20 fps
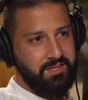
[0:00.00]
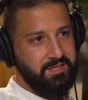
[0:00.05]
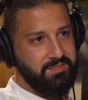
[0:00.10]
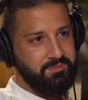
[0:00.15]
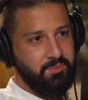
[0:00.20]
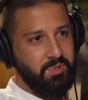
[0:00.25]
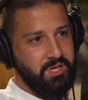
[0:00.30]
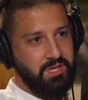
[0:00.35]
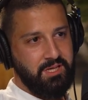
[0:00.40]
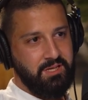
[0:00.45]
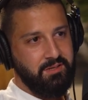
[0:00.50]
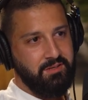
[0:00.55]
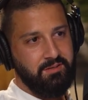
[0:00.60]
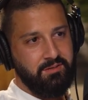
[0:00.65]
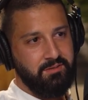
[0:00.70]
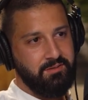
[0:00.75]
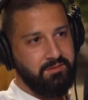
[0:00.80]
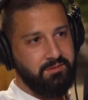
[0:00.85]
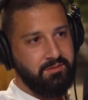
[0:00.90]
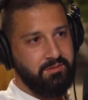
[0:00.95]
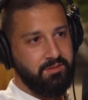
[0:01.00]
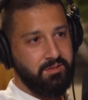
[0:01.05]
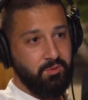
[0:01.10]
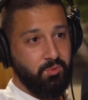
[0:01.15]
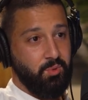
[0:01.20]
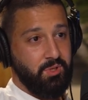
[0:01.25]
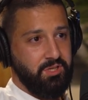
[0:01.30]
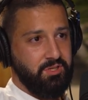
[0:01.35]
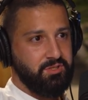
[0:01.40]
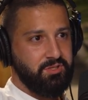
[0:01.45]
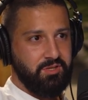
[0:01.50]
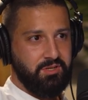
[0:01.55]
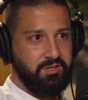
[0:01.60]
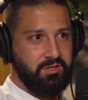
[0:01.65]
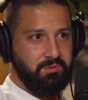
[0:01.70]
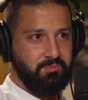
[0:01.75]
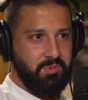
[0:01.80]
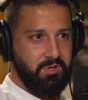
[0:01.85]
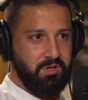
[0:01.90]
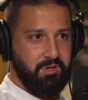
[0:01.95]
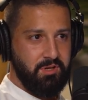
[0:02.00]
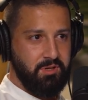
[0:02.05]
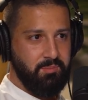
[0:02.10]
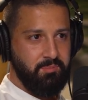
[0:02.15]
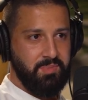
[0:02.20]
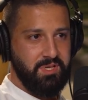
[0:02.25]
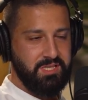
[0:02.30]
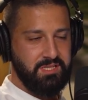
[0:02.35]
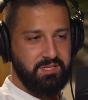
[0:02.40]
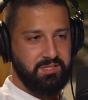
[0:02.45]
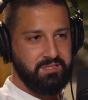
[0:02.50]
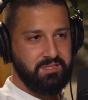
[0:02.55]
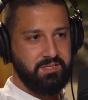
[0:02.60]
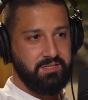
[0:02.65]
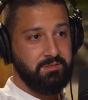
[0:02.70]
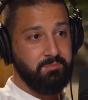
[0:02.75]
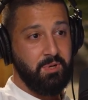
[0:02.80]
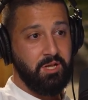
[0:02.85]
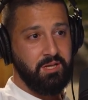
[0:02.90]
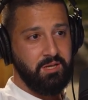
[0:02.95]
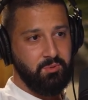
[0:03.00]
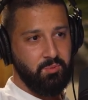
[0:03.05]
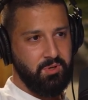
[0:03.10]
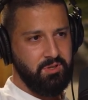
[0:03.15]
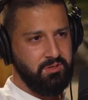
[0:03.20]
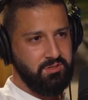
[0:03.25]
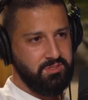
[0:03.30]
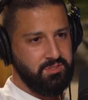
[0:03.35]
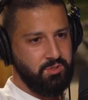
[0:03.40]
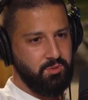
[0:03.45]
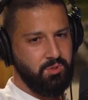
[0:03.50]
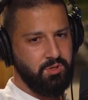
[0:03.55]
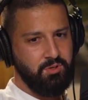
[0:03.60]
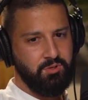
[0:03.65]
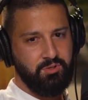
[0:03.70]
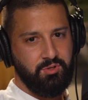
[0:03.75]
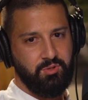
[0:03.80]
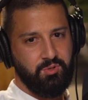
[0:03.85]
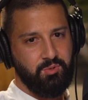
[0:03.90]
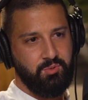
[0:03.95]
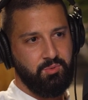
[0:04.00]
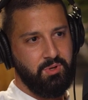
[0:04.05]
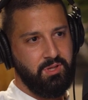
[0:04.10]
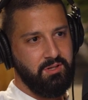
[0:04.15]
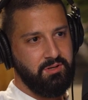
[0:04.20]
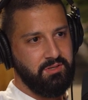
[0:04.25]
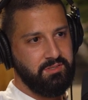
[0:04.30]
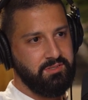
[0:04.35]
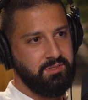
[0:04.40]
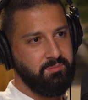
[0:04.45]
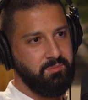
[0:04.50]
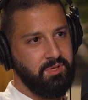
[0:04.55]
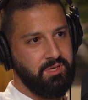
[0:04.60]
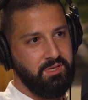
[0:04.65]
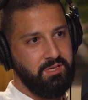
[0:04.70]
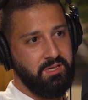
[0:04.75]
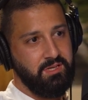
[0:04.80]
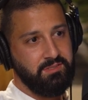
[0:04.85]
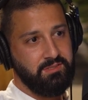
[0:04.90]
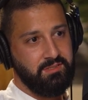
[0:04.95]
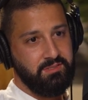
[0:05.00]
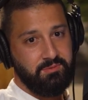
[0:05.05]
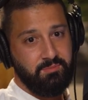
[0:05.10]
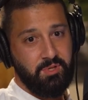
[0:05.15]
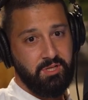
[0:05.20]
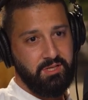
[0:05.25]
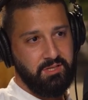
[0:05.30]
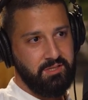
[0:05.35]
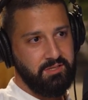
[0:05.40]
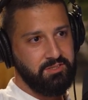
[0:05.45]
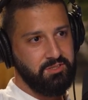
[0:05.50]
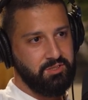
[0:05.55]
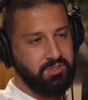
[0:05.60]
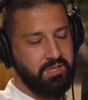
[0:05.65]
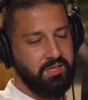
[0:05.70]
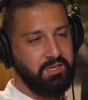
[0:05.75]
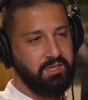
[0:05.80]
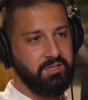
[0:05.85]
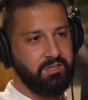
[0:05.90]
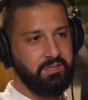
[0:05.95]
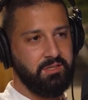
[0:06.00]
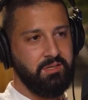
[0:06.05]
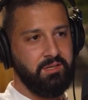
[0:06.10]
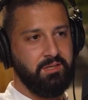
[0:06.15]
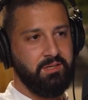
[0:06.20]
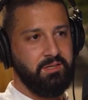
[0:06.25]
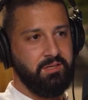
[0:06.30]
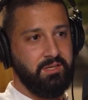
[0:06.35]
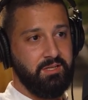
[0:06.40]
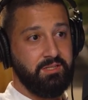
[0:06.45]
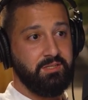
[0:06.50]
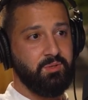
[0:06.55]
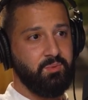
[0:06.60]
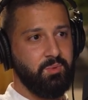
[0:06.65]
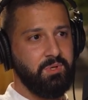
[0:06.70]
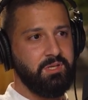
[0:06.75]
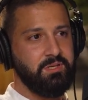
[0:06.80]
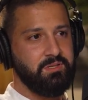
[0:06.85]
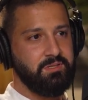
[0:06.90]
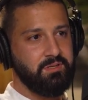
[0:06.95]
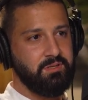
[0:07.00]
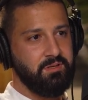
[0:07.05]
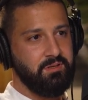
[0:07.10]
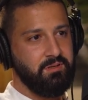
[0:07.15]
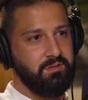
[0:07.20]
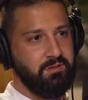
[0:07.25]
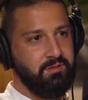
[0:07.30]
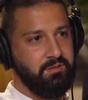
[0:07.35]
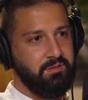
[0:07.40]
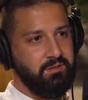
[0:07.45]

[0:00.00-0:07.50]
is money. When you're starting up a business, it's money. Whether it's your own or whether it's somebody else's money that you're taking, it's a risk.